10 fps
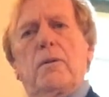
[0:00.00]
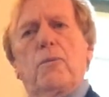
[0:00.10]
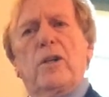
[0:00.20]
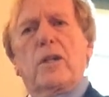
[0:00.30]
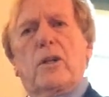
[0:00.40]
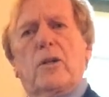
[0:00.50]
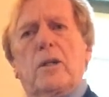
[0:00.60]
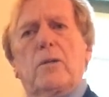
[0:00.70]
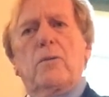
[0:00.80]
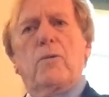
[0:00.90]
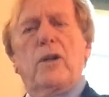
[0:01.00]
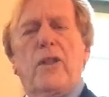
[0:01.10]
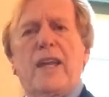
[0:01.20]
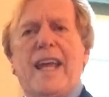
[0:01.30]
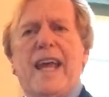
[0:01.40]
wear a collar where
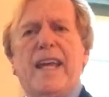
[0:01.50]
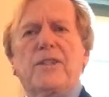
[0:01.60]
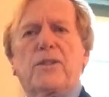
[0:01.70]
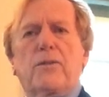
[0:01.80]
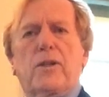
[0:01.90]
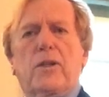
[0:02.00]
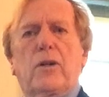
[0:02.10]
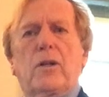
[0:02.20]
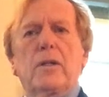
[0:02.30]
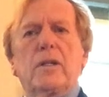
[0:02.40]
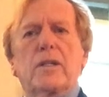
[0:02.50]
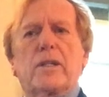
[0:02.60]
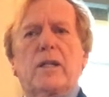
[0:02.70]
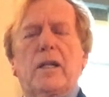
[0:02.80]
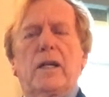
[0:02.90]
the ends of the collar
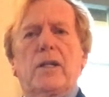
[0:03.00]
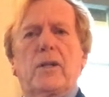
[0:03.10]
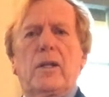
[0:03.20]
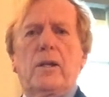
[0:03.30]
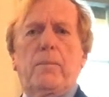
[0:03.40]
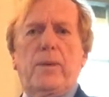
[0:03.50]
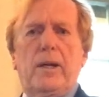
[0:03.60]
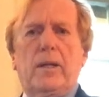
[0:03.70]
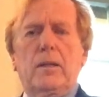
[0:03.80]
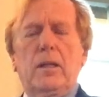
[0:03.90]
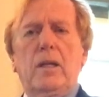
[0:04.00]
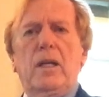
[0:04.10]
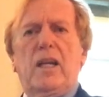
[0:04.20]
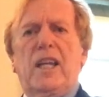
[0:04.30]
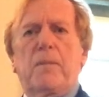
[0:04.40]
tuck under the lapel.
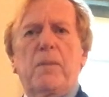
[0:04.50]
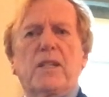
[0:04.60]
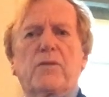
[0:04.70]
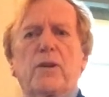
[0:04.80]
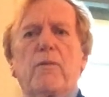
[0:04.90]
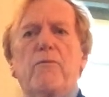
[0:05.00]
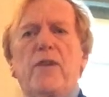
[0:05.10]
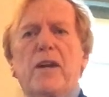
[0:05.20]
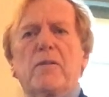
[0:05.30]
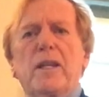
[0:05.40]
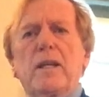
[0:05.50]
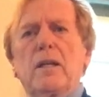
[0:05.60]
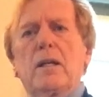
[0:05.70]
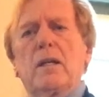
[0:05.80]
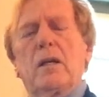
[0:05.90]
It makes for a
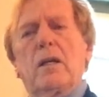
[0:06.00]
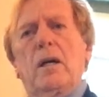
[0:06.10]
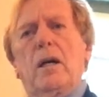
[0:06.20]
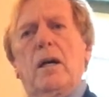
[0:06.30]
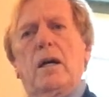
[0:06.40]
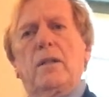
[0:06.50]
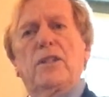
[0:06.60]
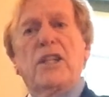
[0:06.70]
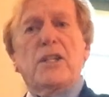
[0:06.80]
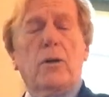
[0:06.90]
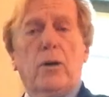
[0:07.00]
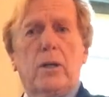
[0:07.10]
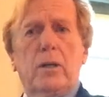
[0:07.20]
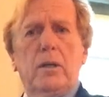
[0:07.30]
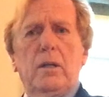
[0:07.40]
very uh, neat
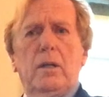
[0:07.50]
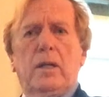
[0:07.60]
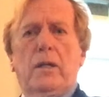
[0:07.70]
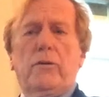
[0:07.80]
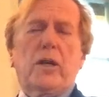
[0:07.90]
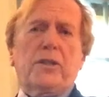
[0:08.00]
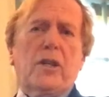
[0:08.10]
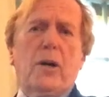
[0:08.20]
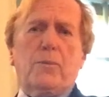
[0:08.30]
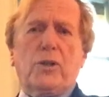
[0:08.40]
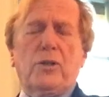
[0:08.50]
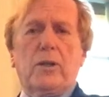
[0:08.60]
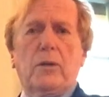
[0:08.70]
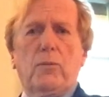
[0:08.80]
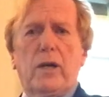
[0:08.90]
look. Now you've got the option,
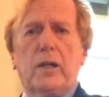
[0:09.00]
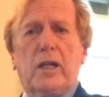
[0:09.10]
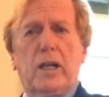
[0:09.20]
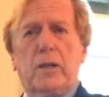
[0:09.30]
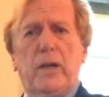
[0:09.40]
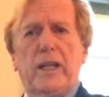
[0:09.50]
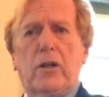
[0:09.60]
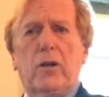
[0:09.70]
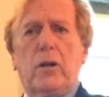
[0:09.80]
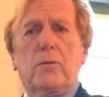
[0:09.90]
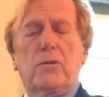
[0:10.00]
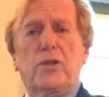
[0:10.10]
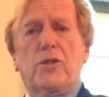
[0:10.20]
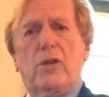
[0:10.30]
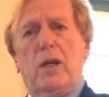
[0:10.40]
you can wear a cutaway collar,
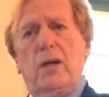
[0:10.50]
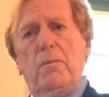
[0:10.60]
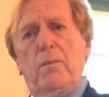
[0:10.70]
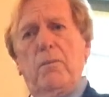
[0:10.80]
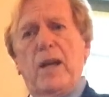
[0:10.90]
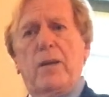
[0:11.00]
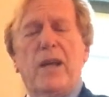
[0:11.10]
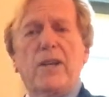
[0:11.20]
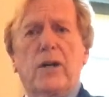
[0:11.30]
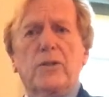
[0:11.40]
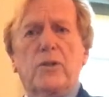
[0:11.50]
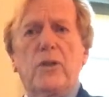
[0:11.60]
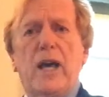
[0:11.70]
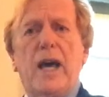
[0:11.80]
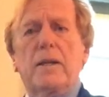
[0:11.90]
which uh, may or may not do
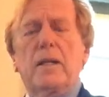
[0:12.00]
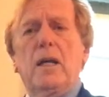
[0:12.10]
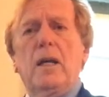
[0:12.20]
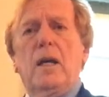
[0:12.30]
that,